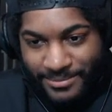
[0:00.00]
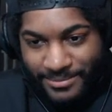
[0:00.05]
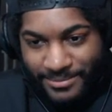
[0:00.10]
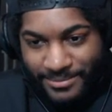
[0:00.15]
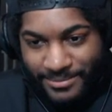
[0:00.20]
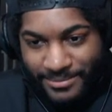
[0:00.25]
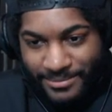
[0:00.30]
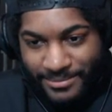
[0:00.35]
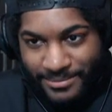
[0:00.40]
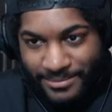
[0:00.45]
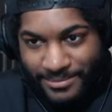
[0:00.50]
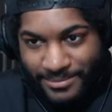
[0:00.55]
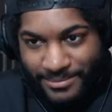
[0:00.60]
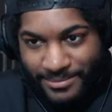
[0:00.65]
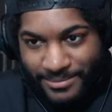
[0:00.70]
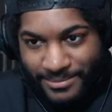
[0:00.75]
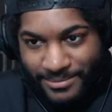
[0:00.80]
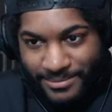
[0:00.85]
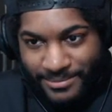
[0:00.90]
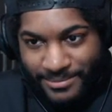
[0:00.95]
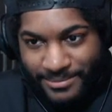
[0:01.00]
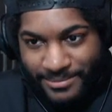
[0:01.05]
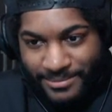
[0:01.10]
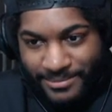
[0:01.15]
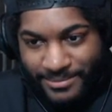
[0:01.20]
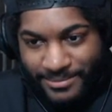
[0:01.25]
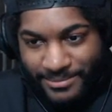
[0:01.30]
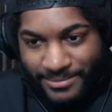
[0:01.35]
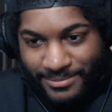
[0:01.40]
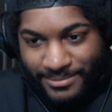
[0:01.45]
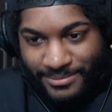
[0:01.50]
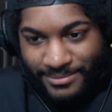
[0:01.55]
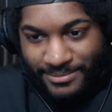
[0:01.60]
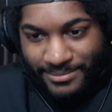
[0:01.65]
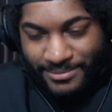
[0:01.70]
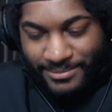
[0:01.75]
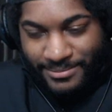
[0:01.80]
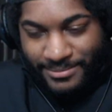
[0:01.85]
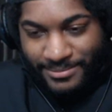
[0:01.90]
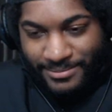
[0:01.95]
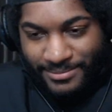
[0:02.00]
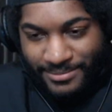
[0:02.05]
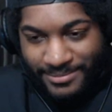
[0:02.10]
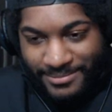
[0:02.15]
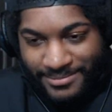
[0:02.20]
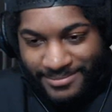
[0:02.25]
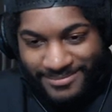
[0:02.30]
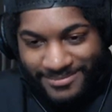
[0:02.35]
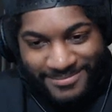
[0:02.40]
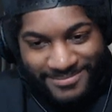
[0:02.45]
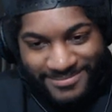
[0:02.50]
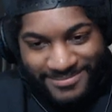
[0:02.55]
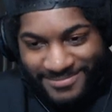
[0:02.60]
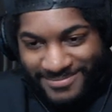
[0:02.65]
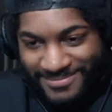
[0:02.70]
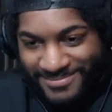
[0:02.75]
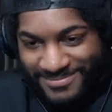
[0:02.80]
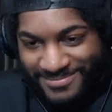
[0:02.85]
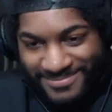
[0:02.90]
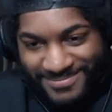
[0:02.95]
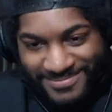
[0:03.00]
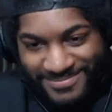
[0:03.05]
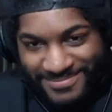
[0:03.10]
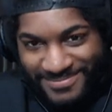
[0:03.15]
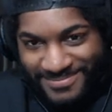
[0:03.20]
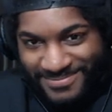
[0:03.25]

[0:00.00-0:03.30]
(no one is talking)